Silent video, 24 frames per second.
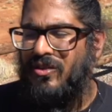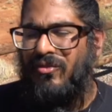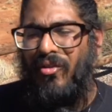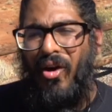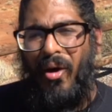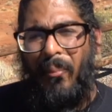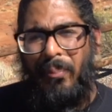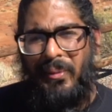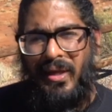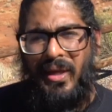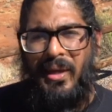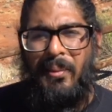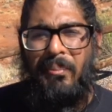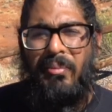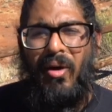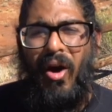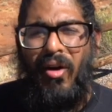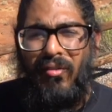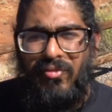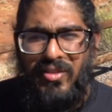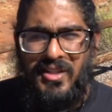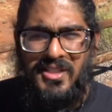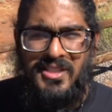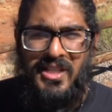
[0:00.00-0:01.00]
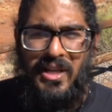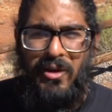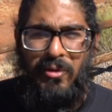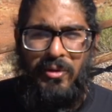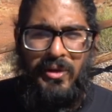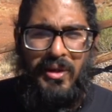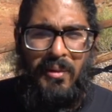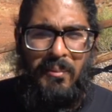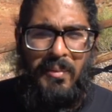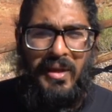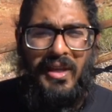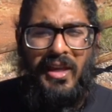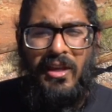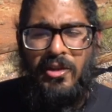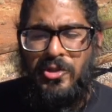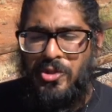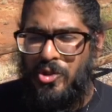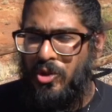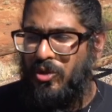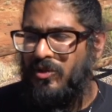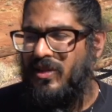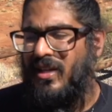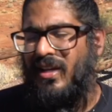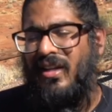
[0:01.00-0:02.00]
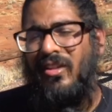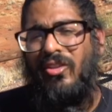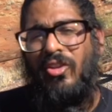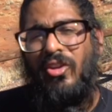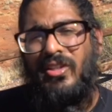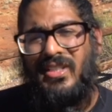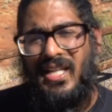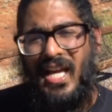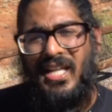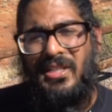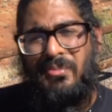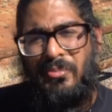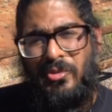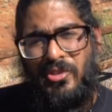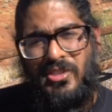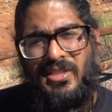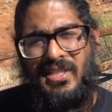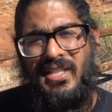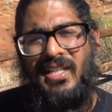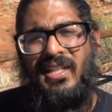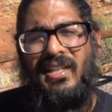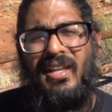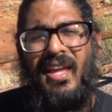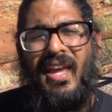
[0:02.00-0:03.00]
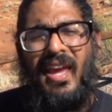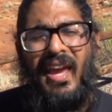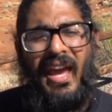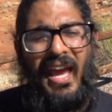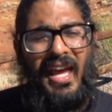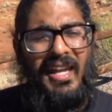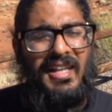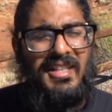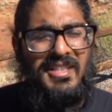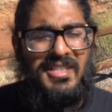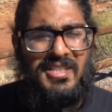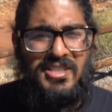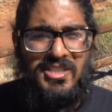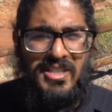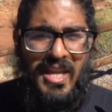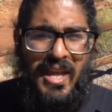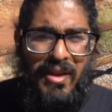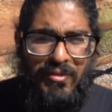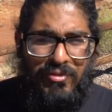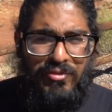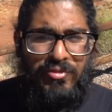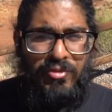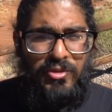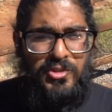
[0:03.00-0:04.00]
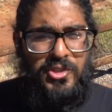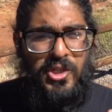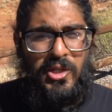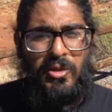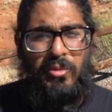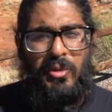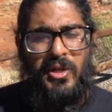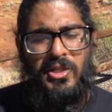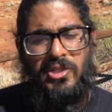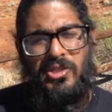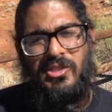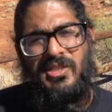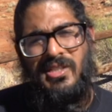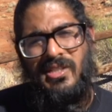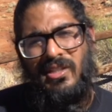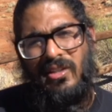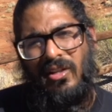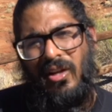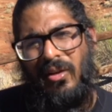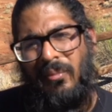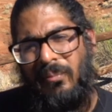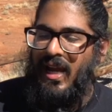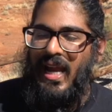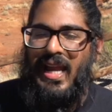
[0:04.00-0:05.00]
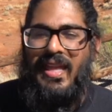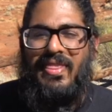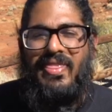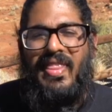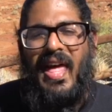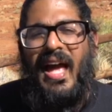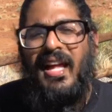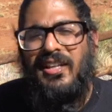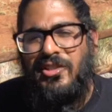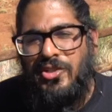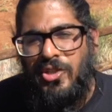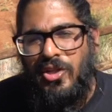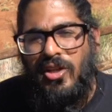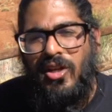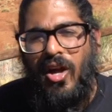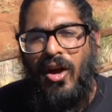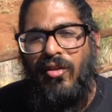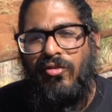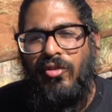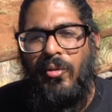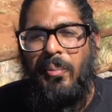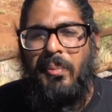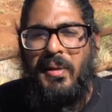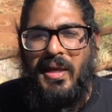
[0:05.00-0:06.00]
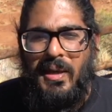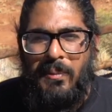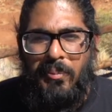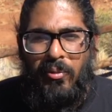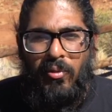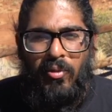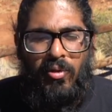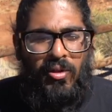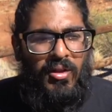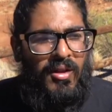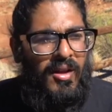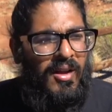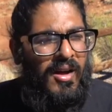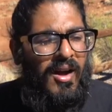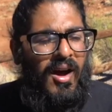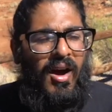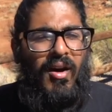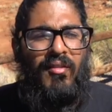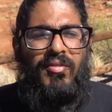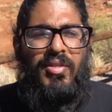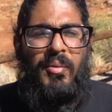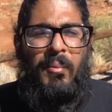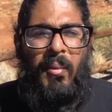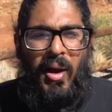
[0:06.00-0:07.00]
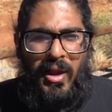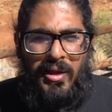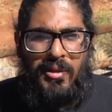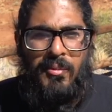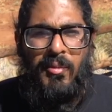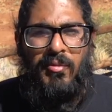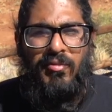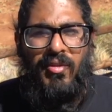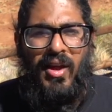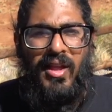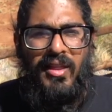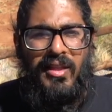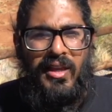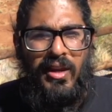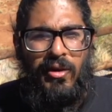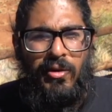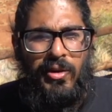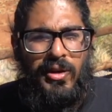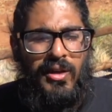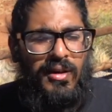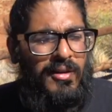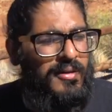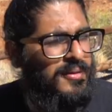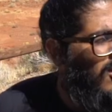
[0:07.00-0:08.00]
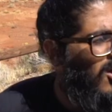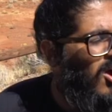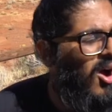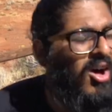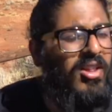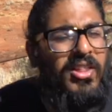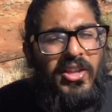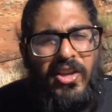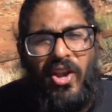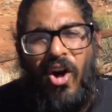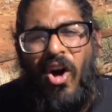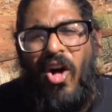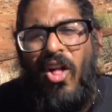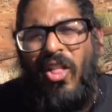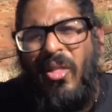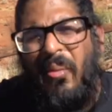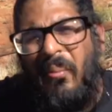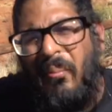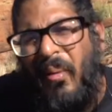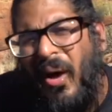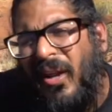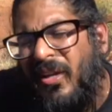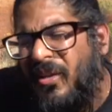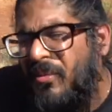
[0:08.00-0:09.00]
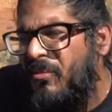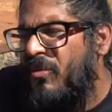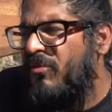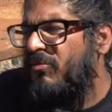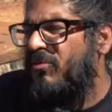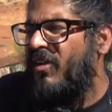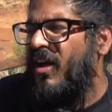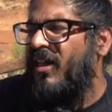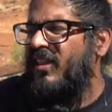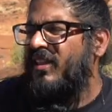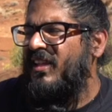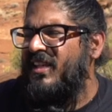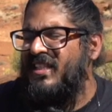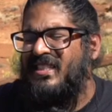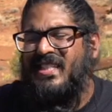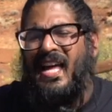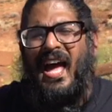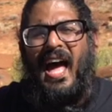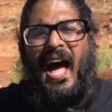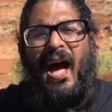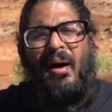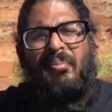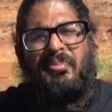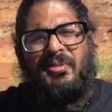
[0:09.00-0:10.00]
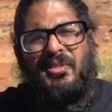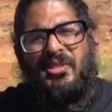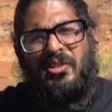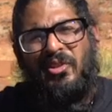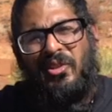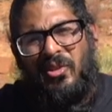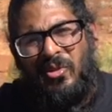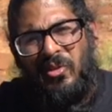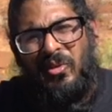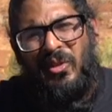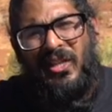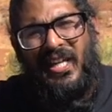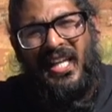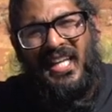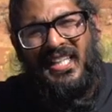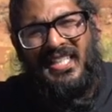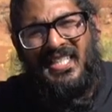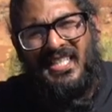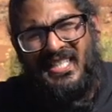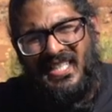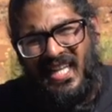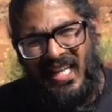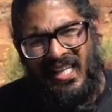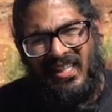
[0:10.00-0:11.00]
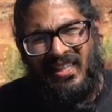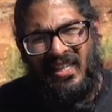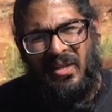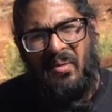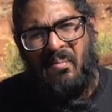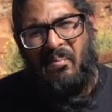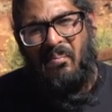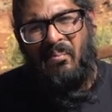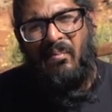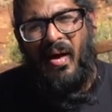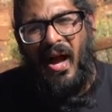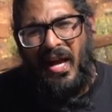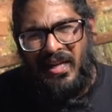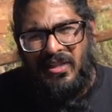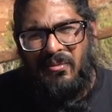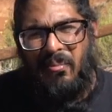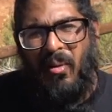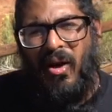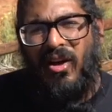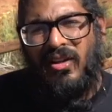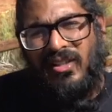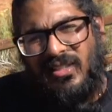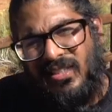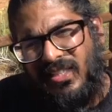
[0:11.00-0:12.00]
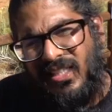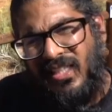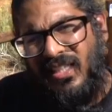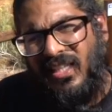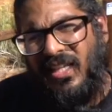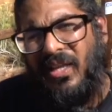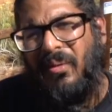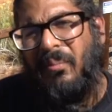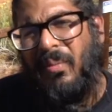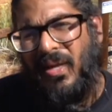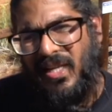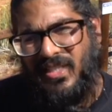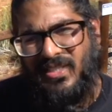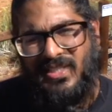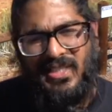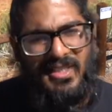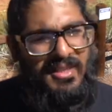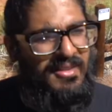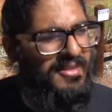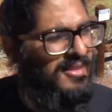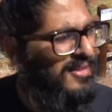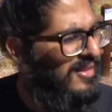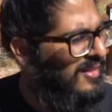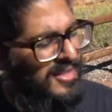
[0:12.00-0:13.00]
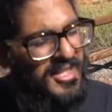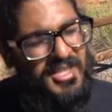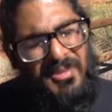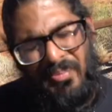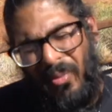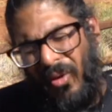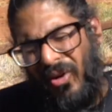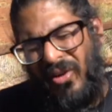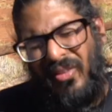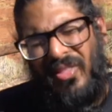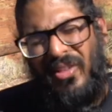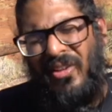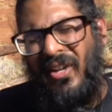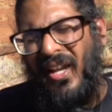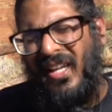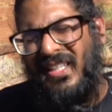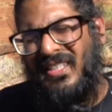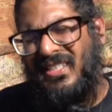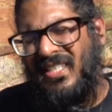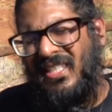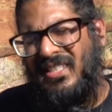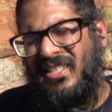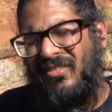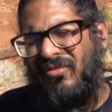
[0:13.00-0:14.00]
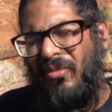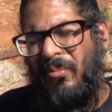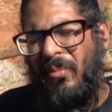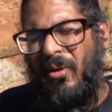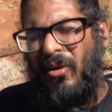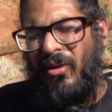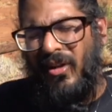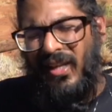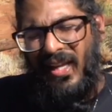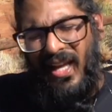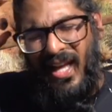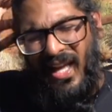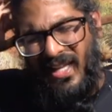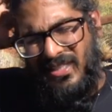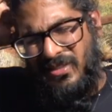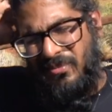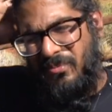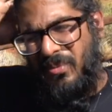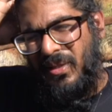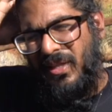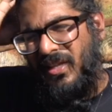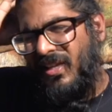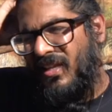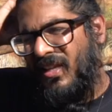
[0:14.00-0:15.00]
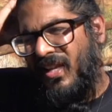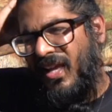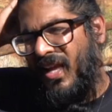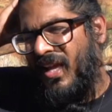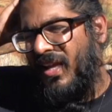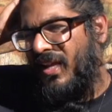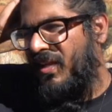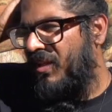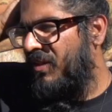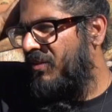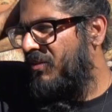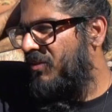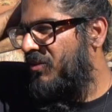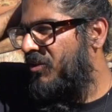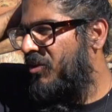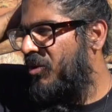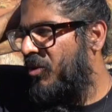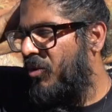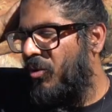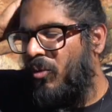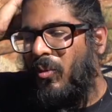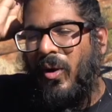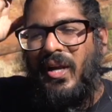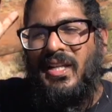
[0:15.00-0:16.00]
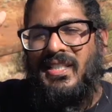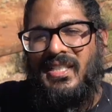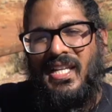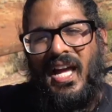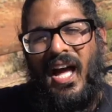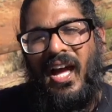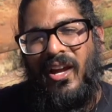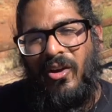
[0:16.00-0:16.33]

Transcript: of upkeep of this area, making sure that it looks as pristine and is saved for generations to come. And that should cover people of the Monument Valley area. All in all, Monument Valley is absolutely insanely, mind-bogglingly amazing. This part of the United States of America has been a crazy